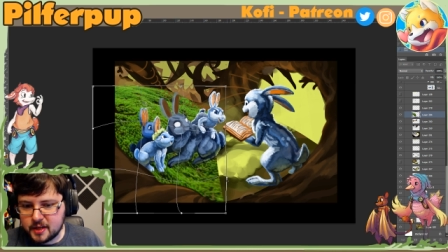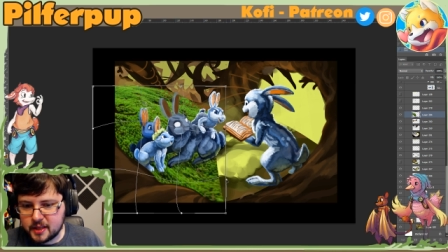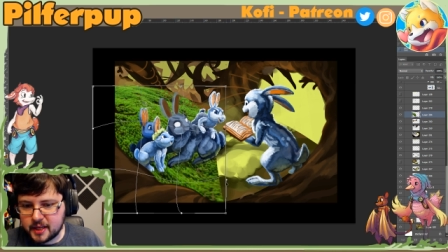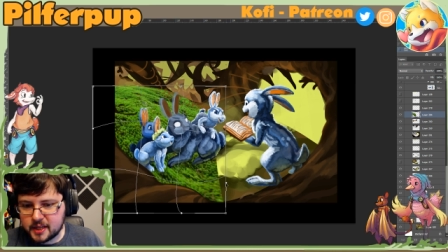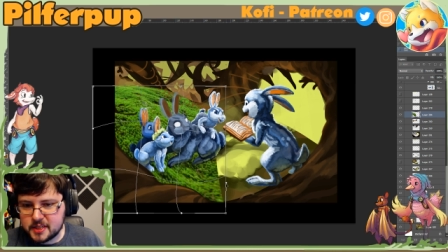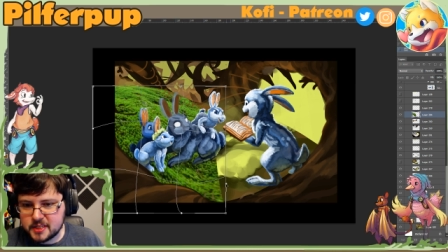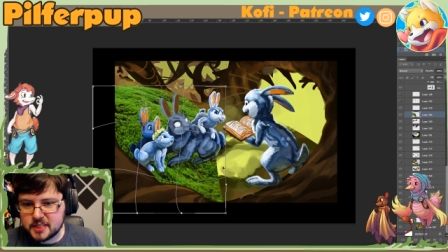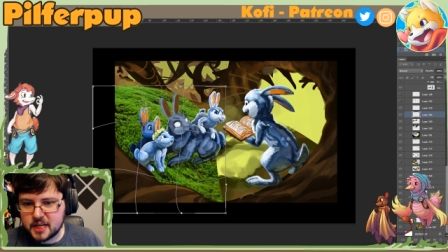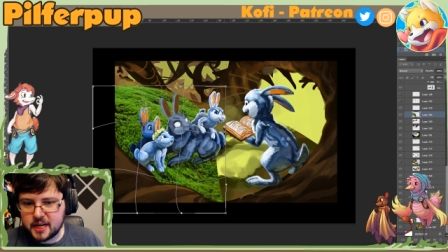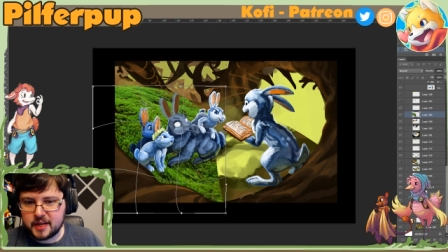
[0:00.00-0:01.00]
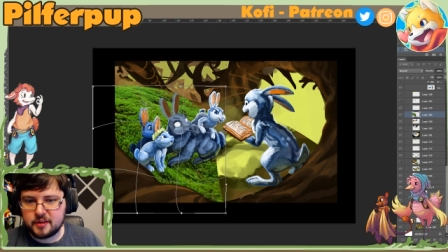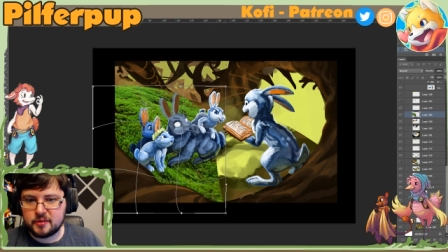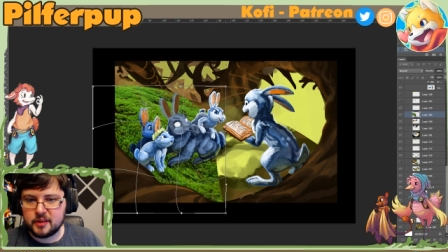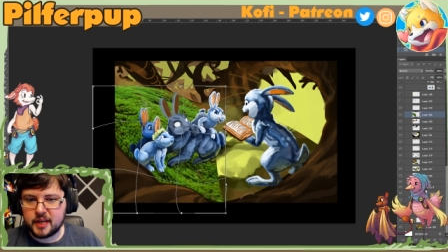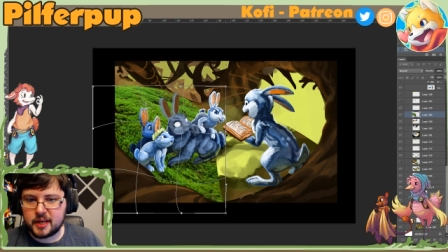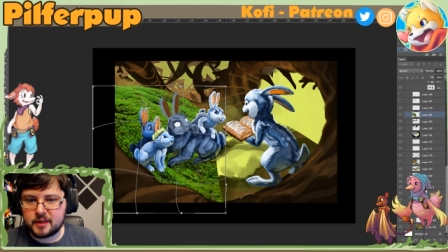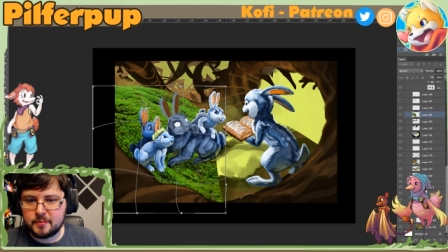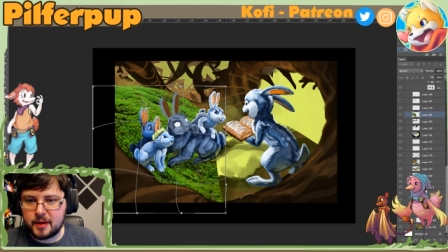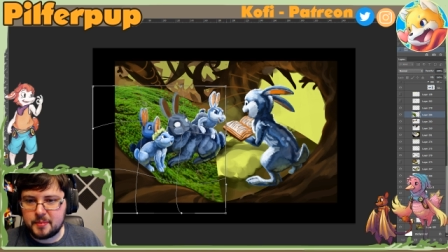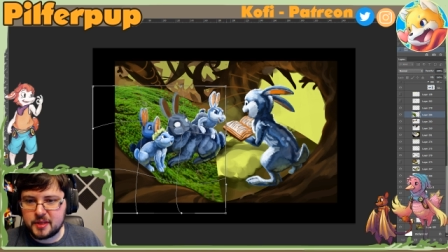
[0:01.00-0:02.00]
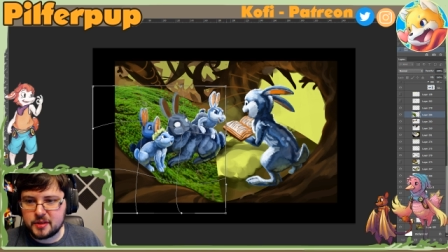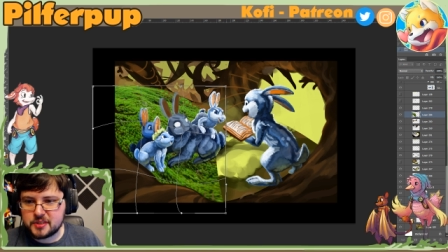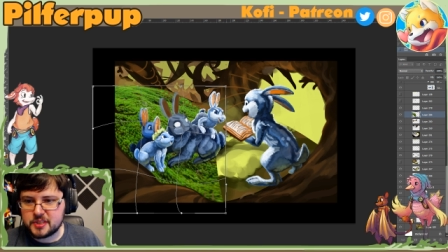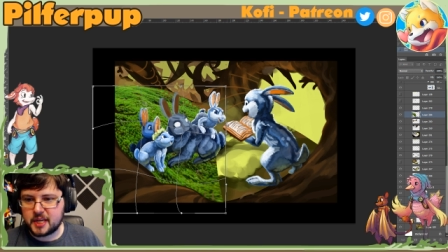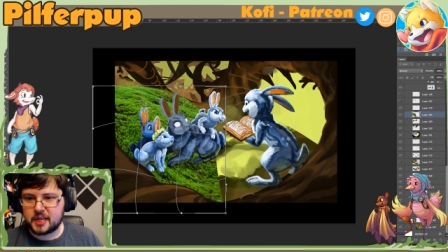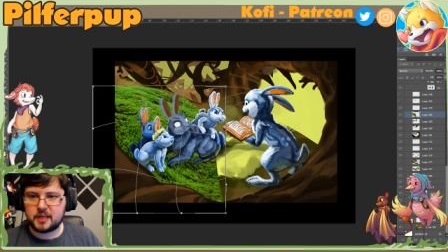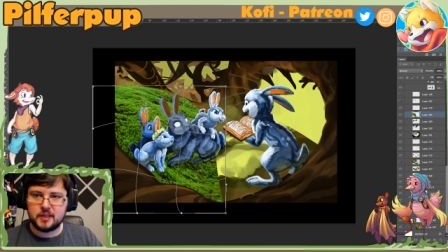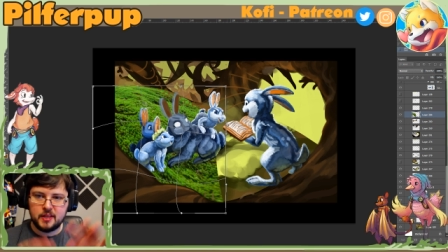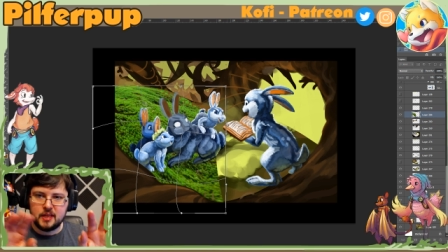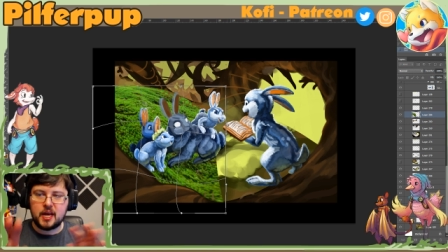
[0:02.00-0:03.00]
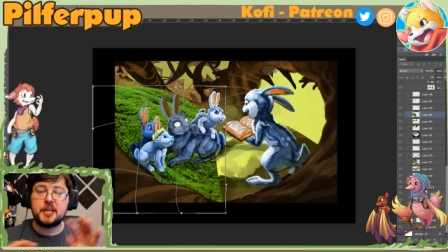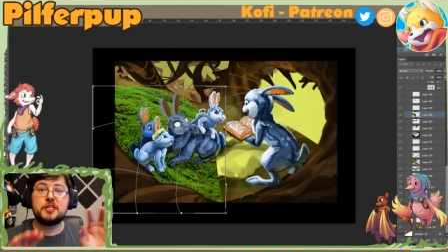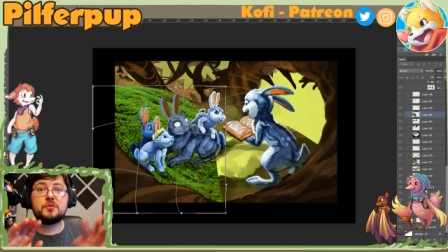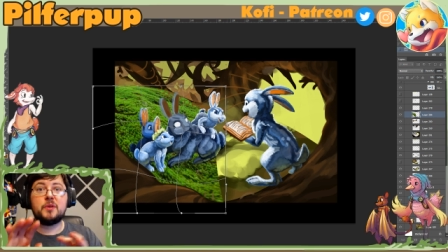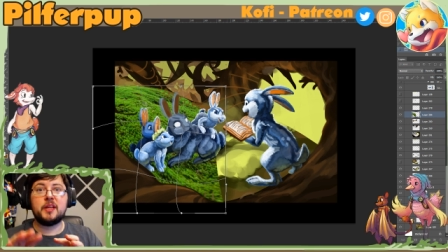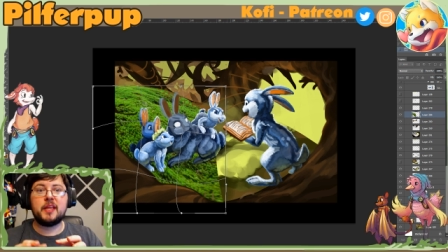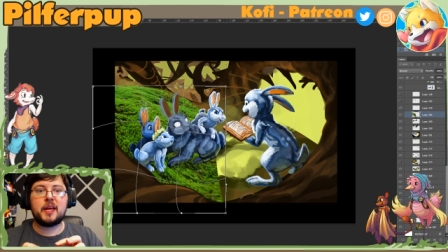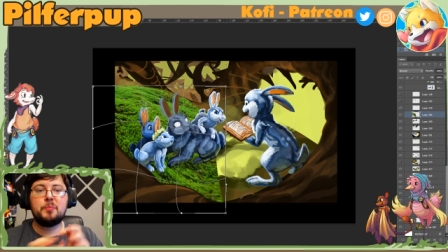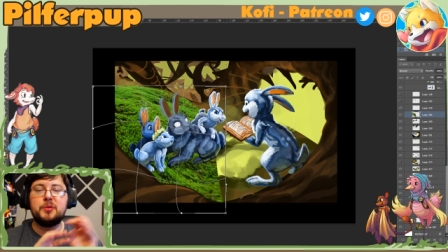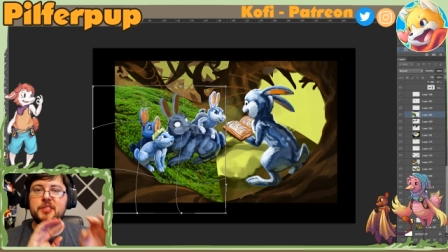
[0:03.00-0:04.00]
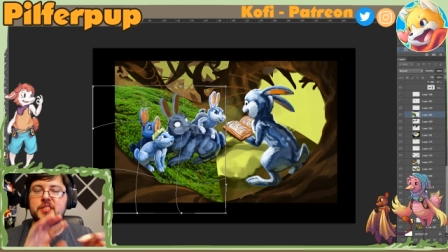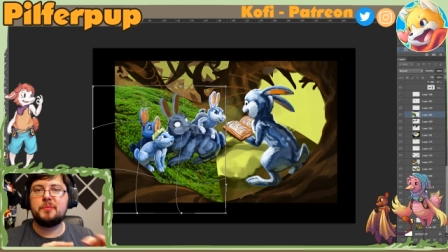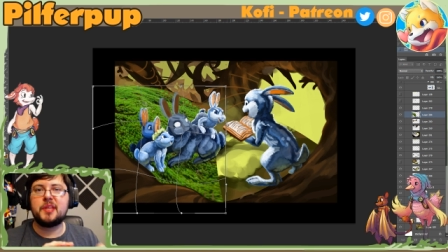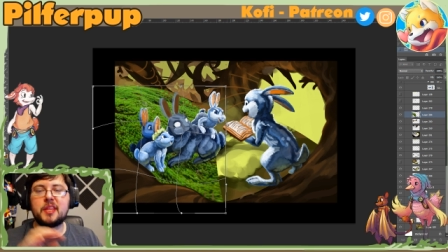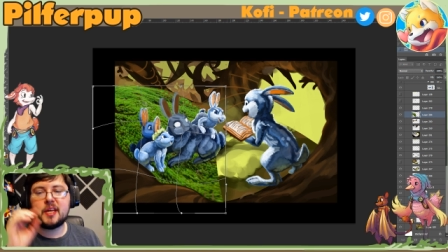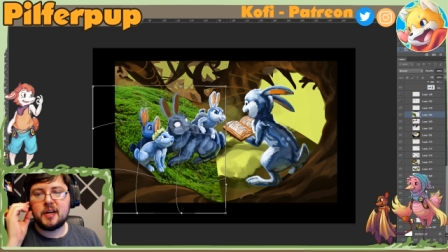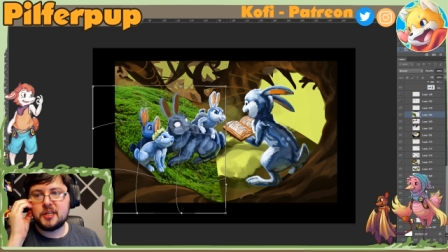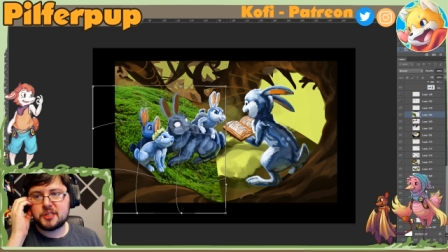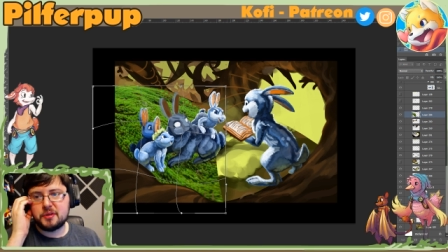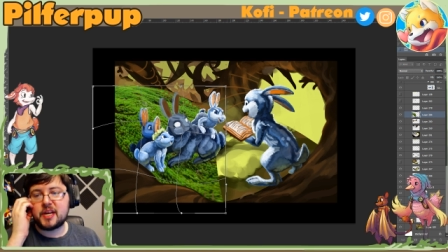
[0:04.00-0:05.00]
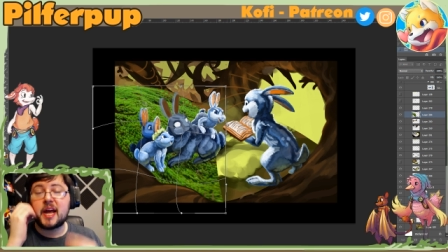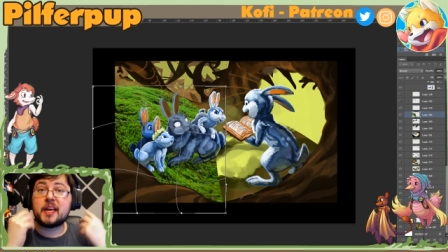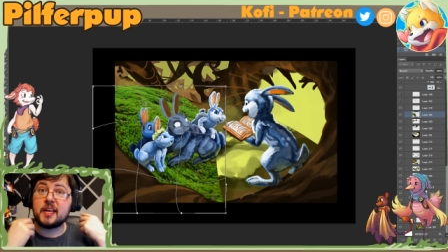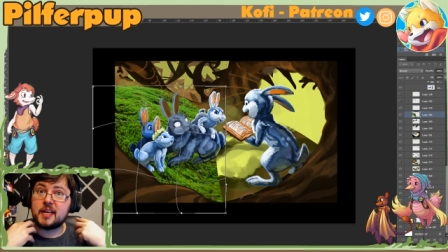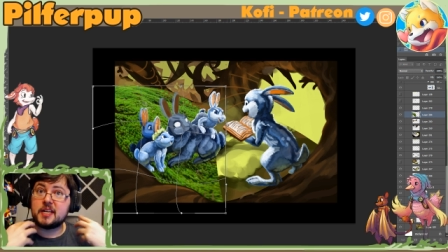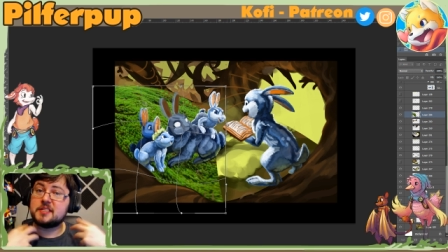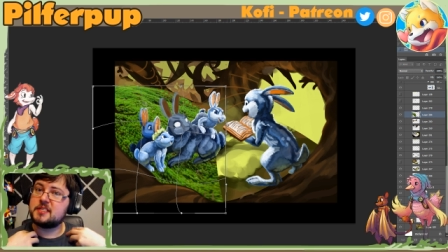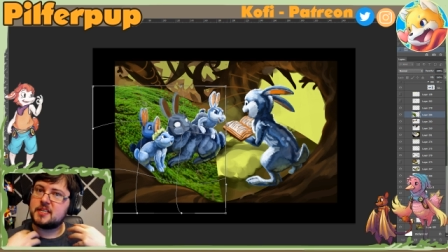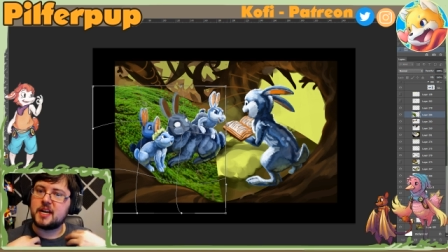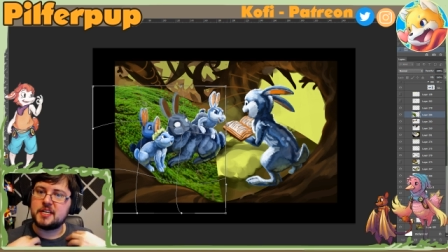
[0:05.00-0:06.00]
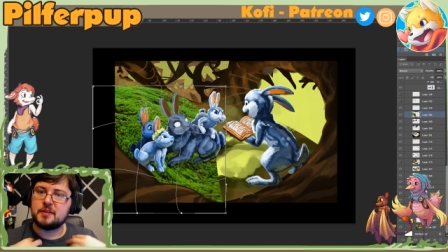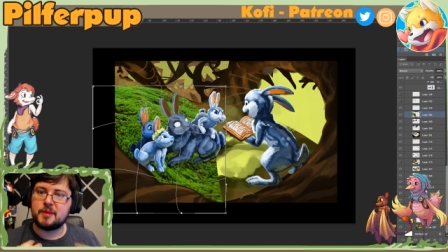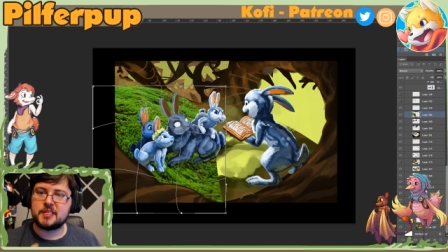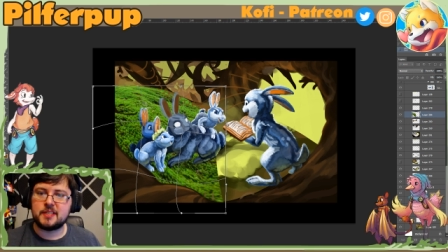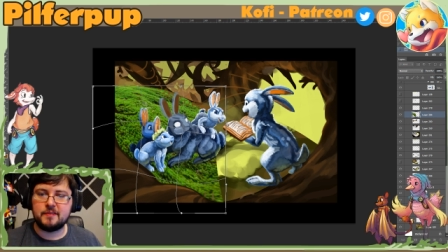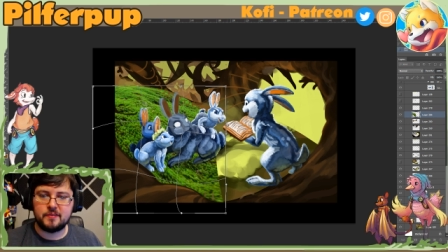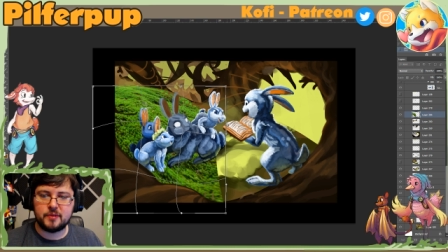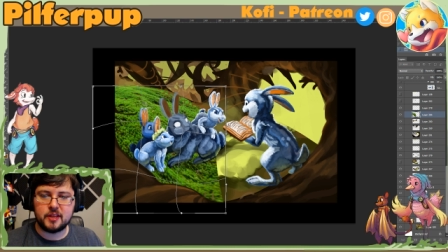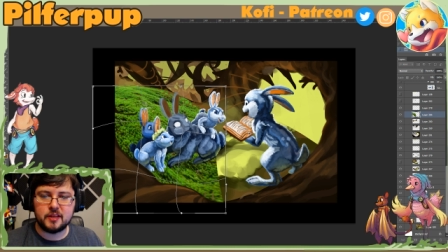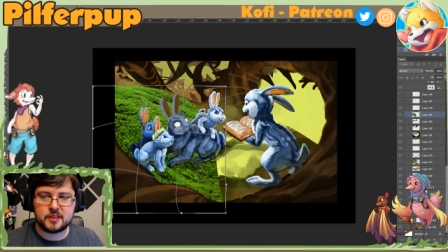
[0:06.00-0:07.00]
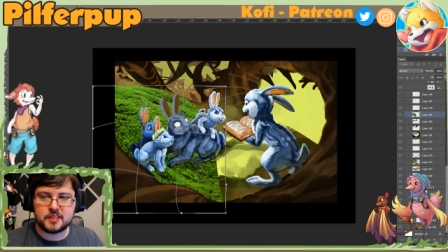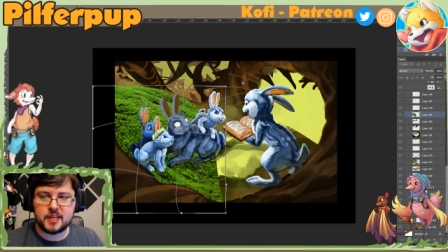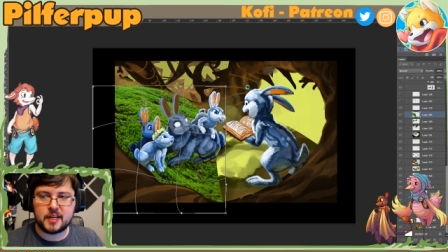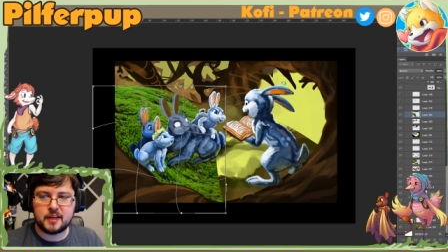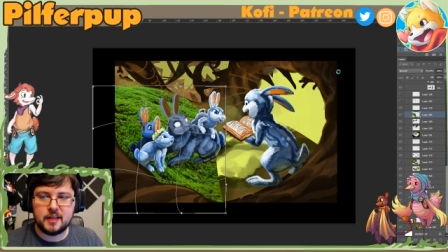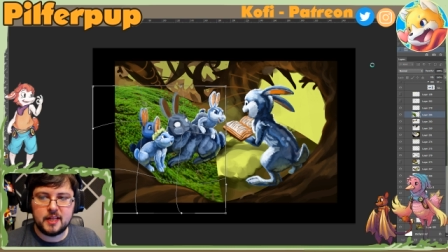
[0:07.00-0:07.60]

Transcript: like a design, or like maybe there's like, I just want to like put something there so that I can get an idea myself of what it looks like.